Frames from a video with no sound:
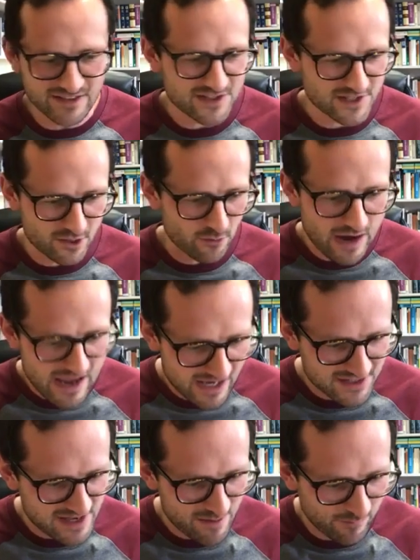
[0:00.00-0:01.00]
There's a great
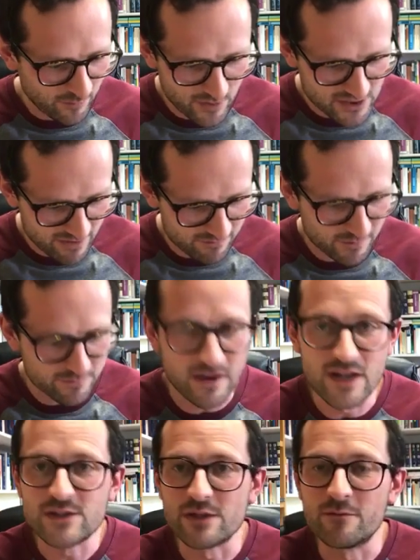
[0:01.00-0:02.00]
example which I've
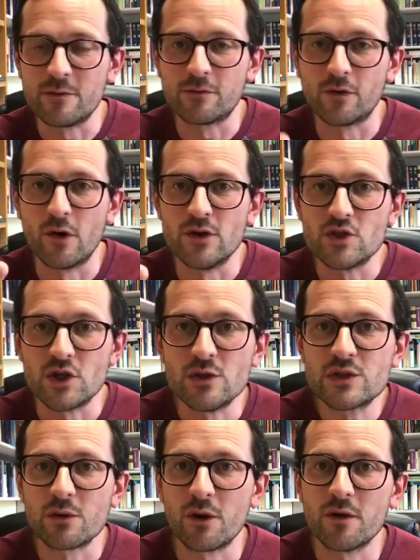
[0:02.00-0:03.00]
referred to before in
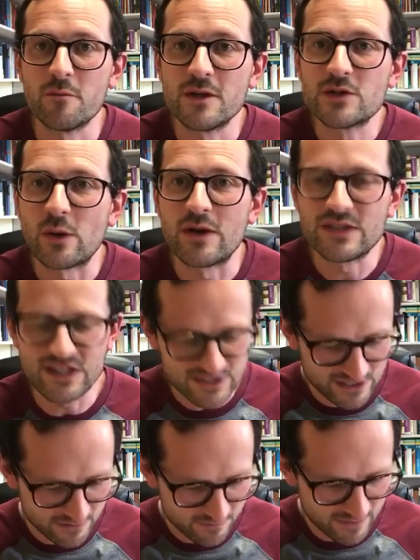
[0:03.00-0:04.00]
Deuteronomy
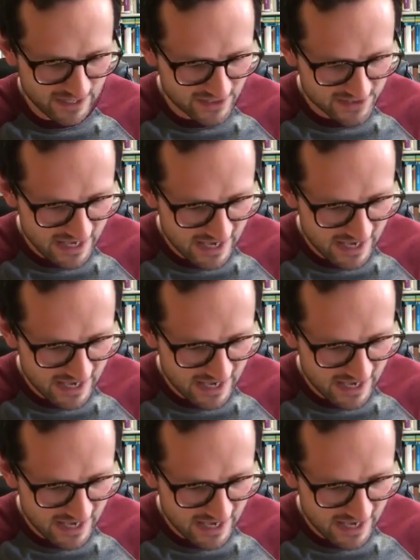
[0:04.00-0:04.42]
22 verse